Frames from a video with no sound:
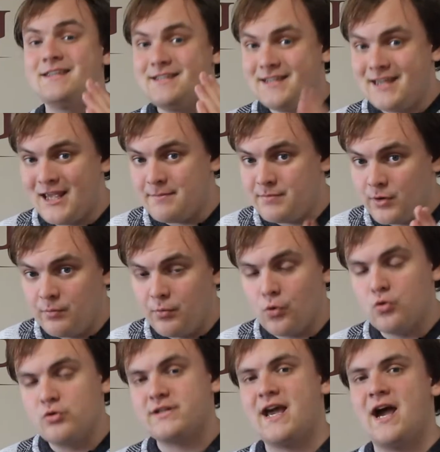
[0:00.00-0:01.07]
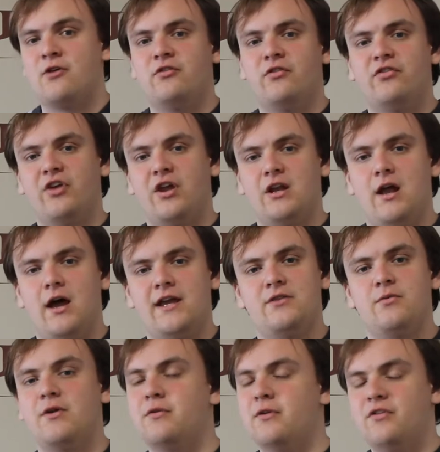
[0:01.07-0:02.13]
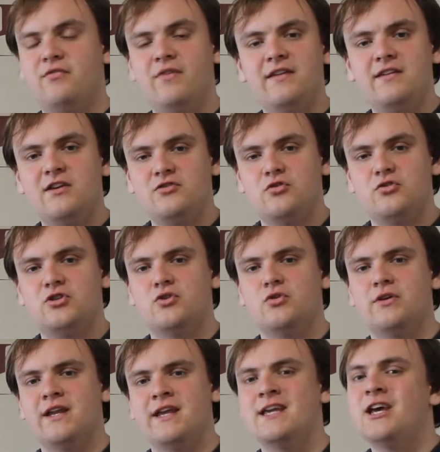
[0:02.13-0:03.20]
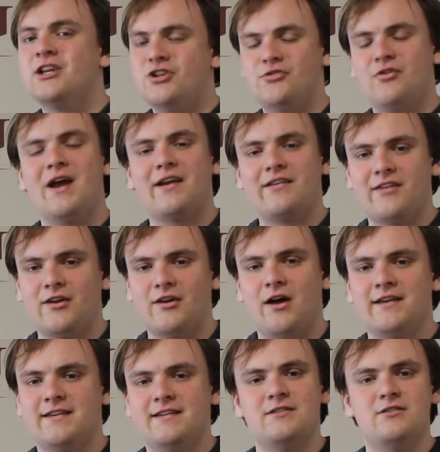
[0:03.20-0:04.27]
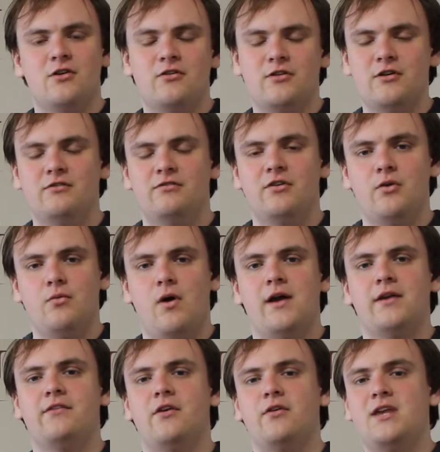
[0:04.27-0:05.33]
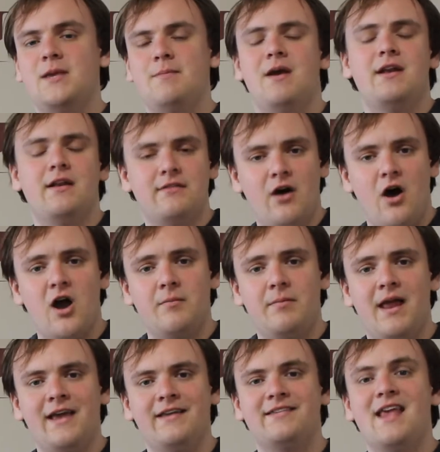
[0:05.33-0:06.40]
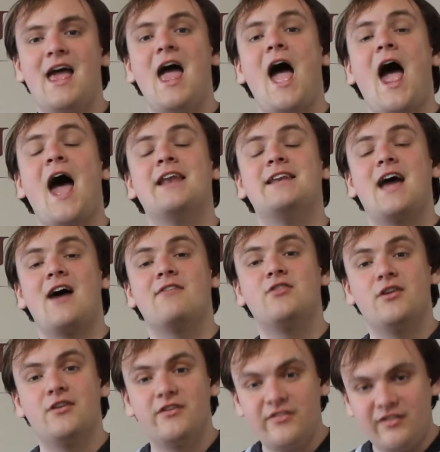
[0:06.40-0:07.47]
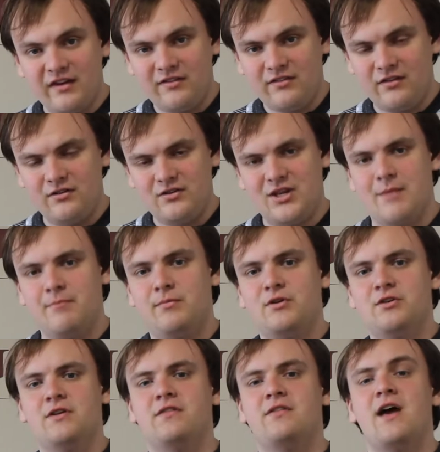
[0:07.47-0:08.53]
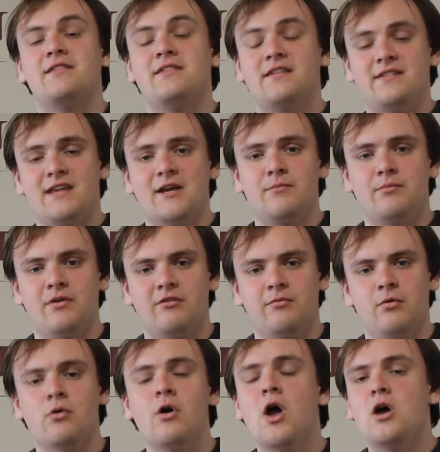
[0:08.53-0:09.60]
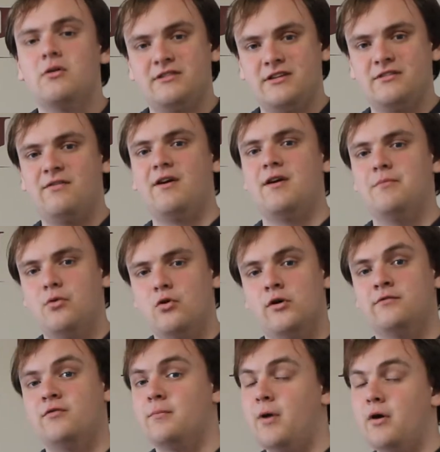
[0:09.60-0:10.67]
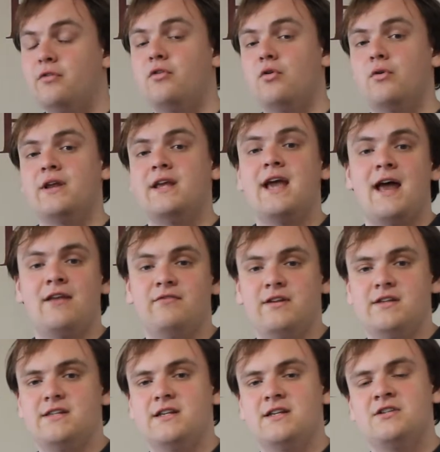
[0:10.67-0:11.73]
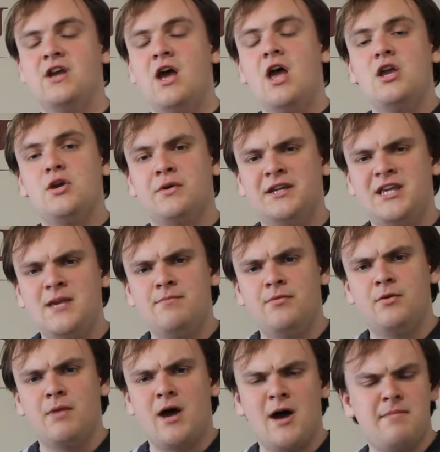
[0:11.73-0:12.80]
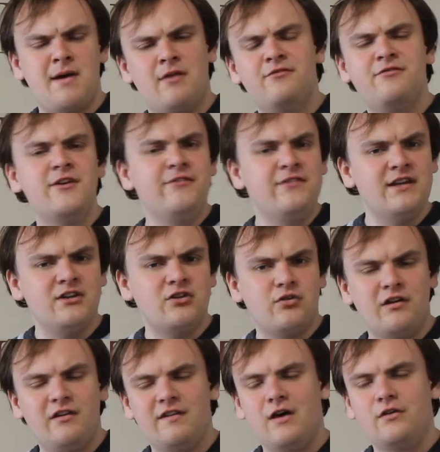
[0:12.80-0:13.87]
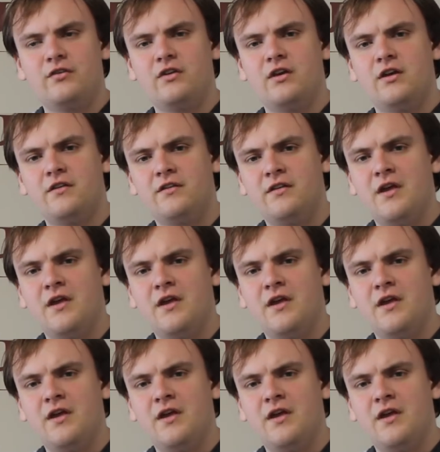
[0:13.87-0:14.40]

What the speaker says: keep your port out of sunlight. Whether it's vintage or tawny, direct sunlight is not good for the wine. So keep it in a dark place and have consistent temperatures. That's the second principle, which is very important for both tawny and vintage. You want to keep them at about 15 degrees Celsius,